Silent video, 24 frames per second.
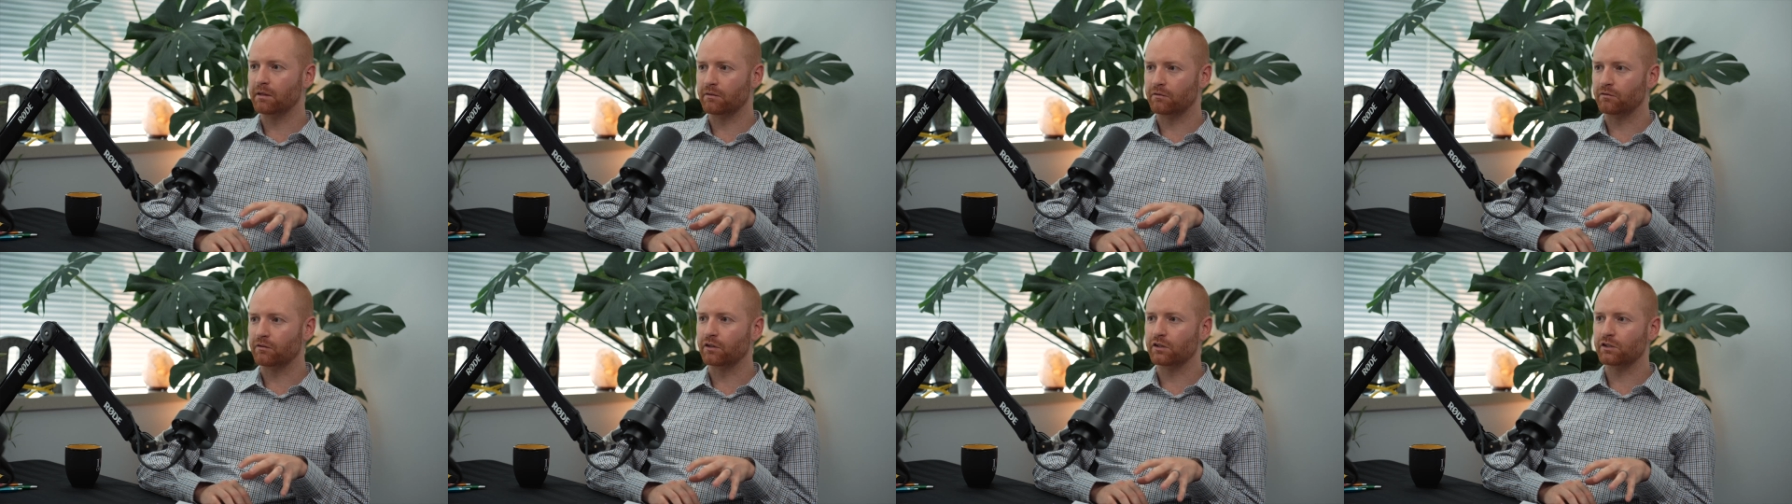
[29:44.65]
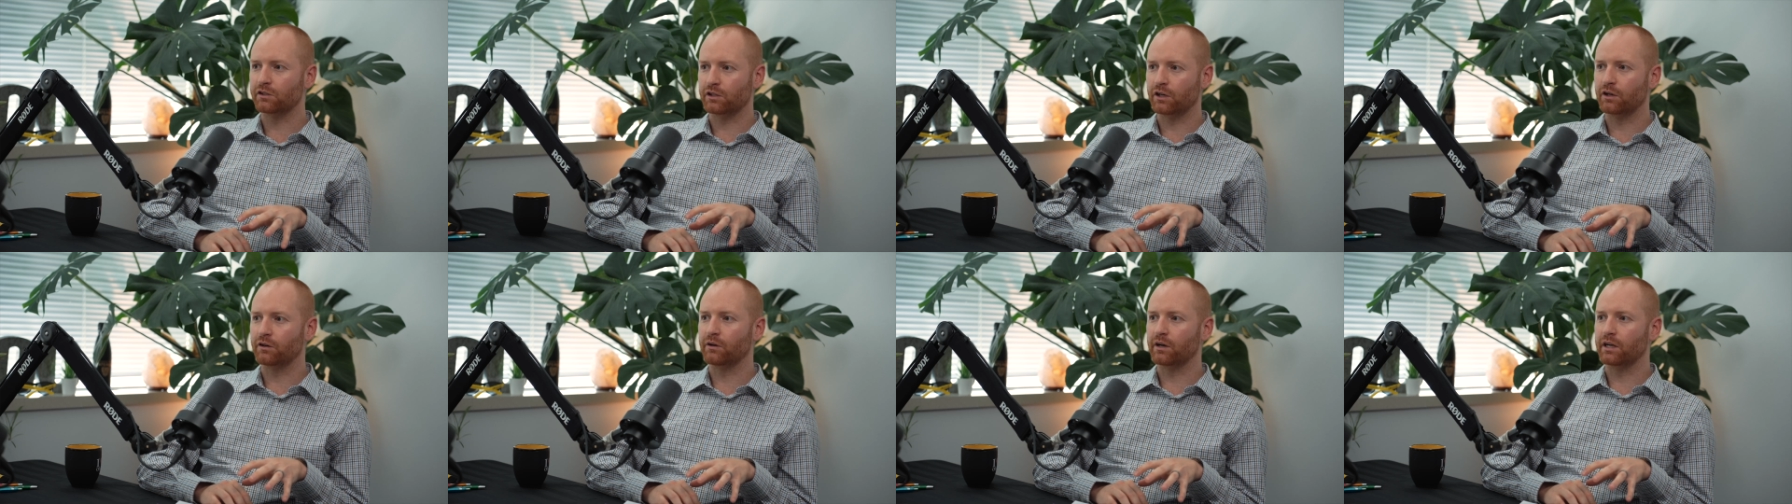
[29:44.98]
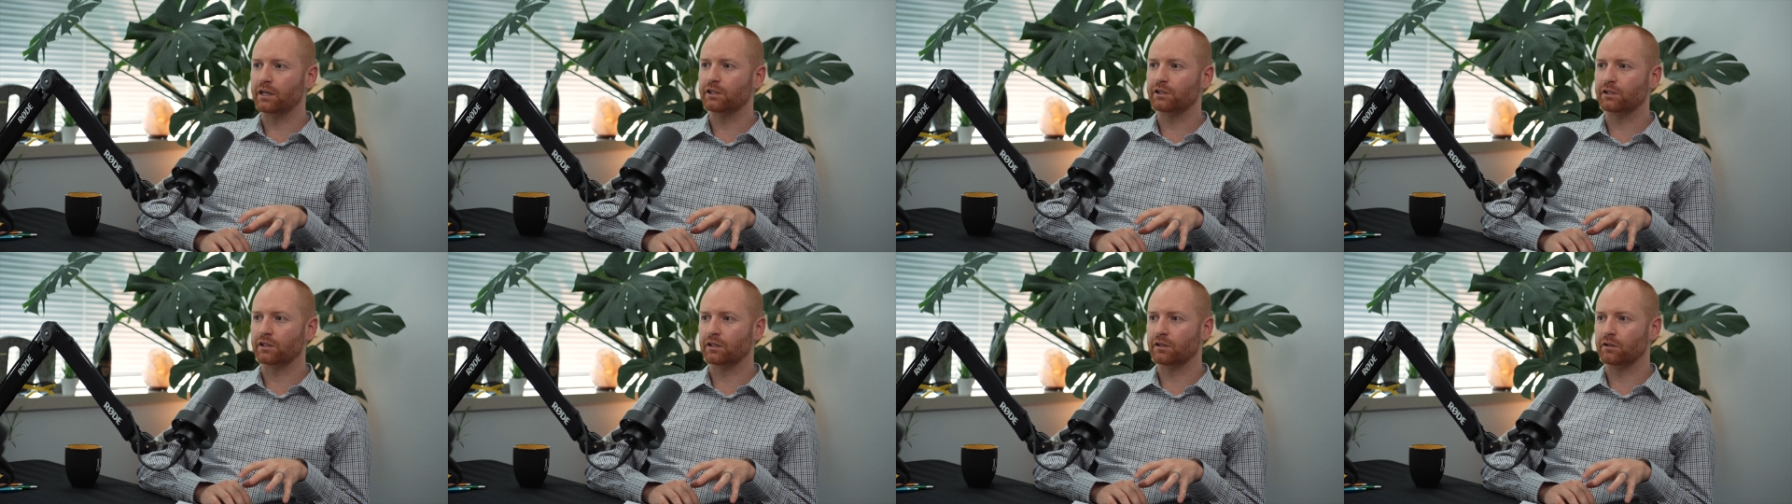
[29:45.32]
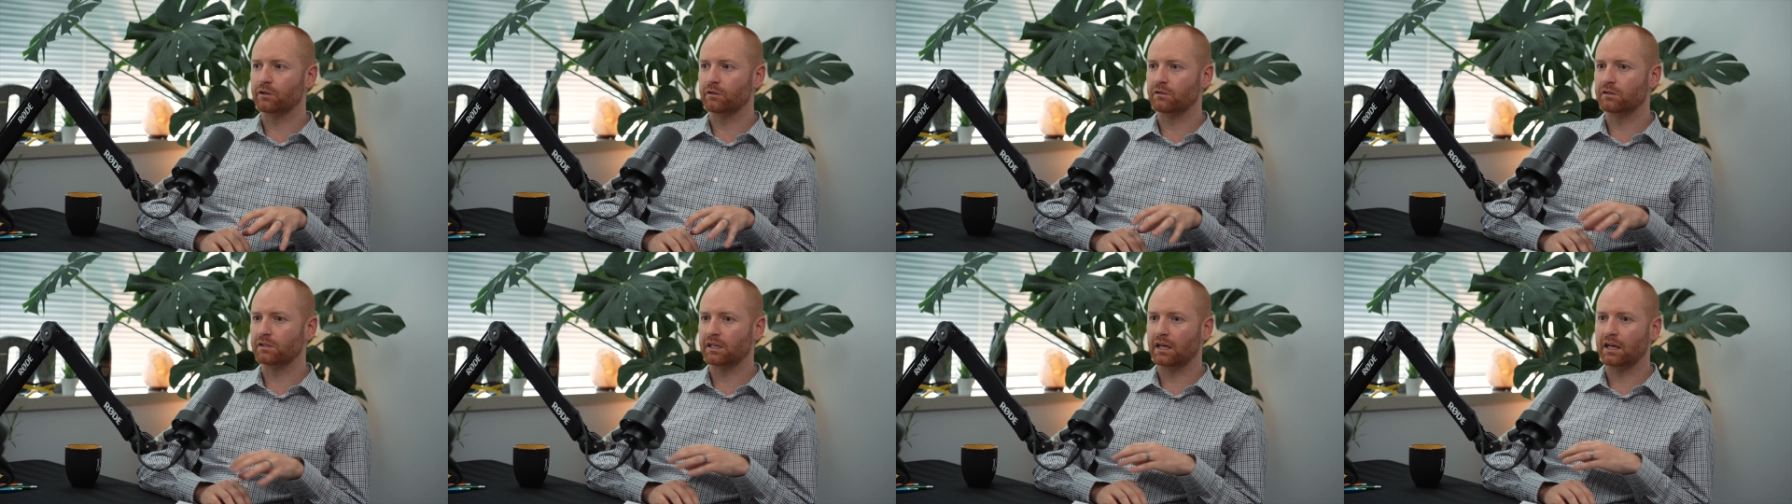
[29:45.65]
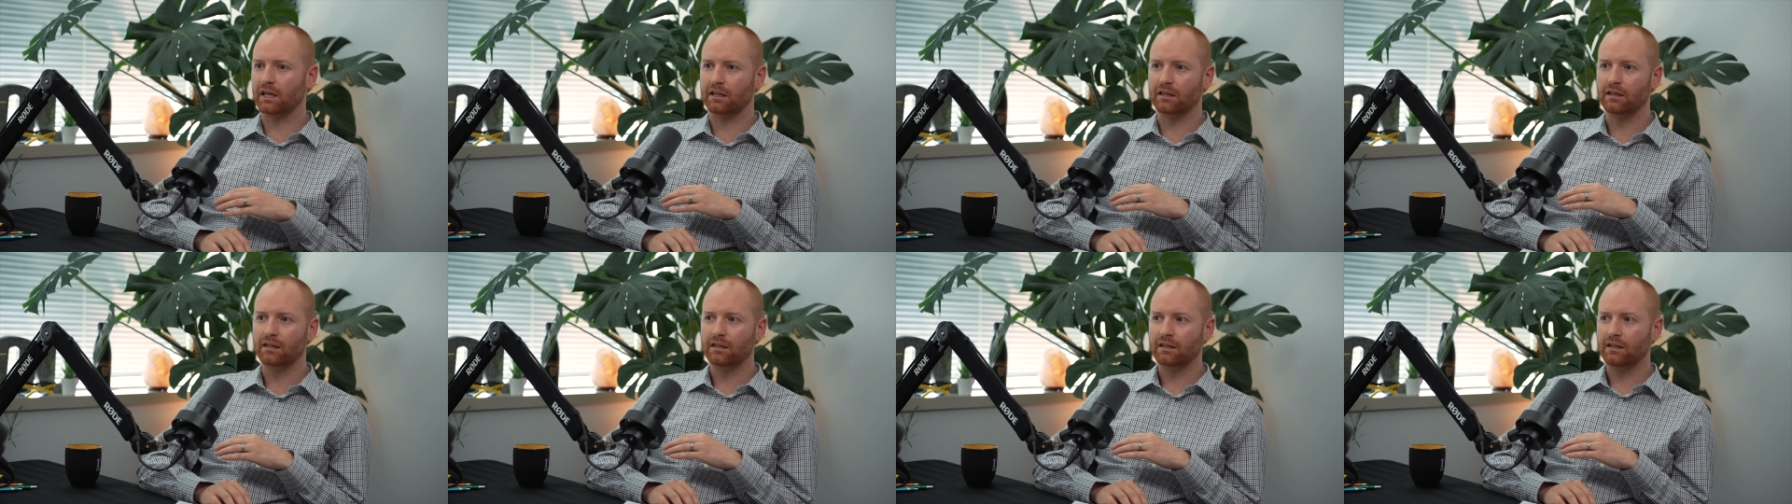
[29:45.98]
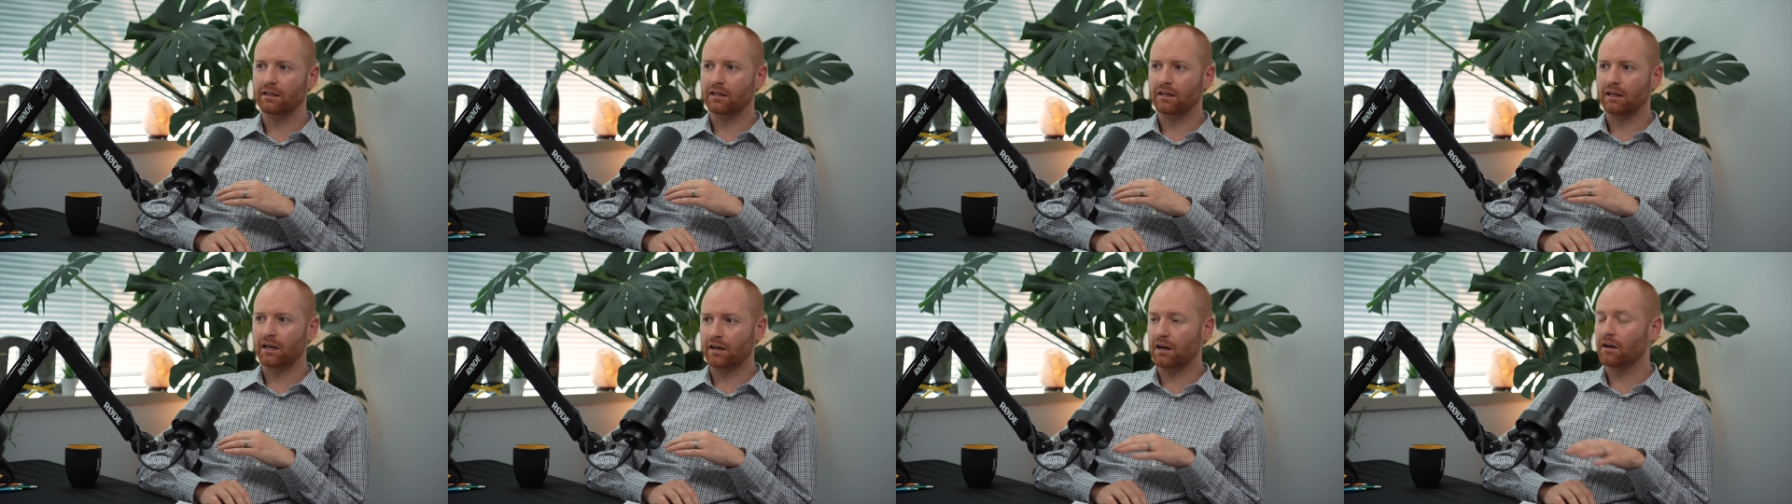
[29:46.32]
first generation who said,
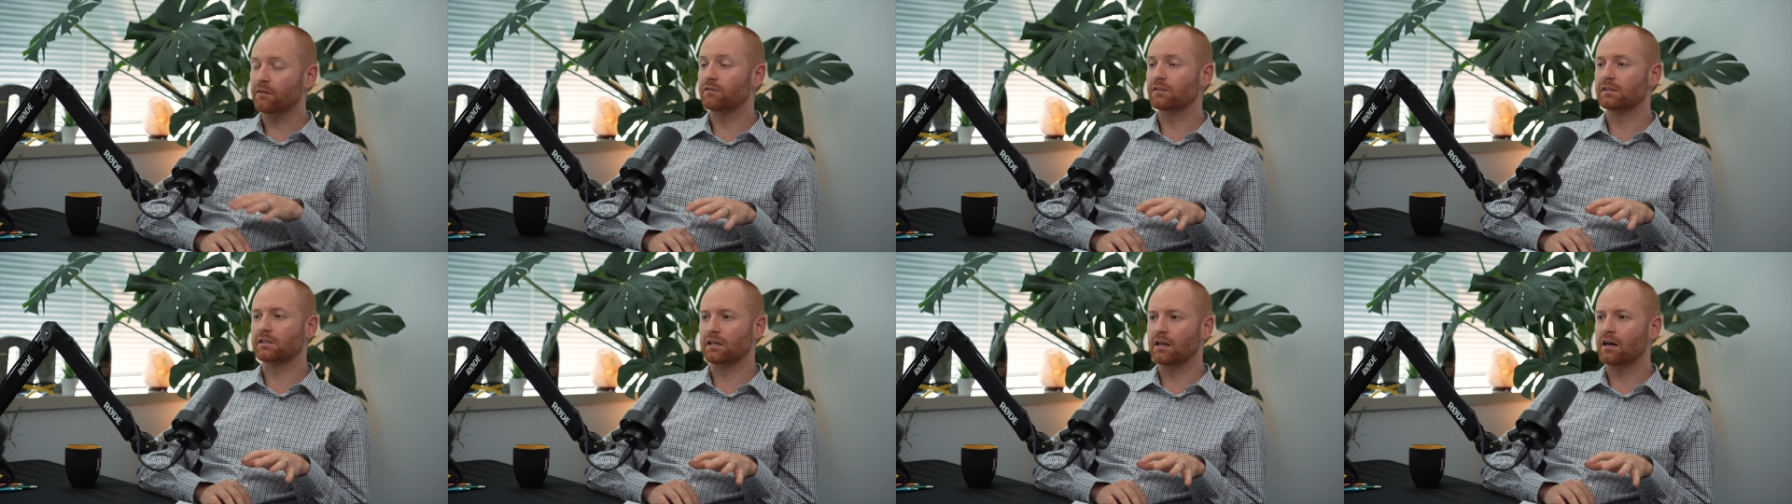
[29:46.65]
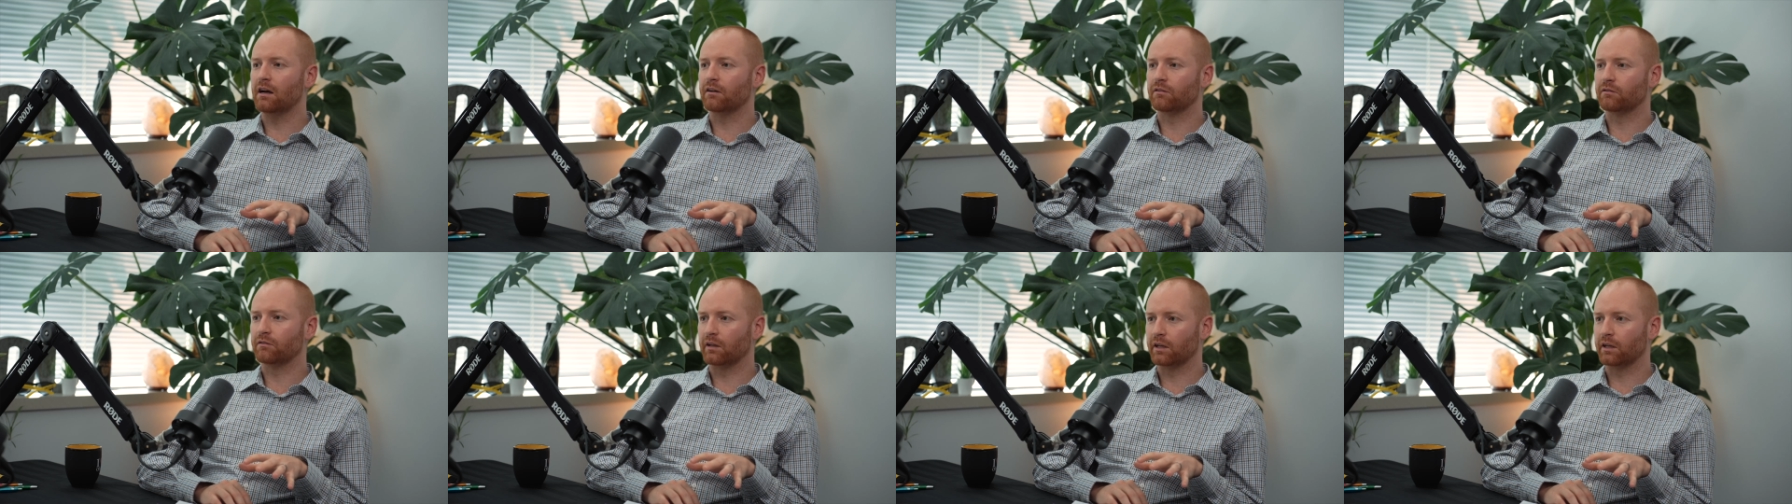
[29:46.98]
enough is enough.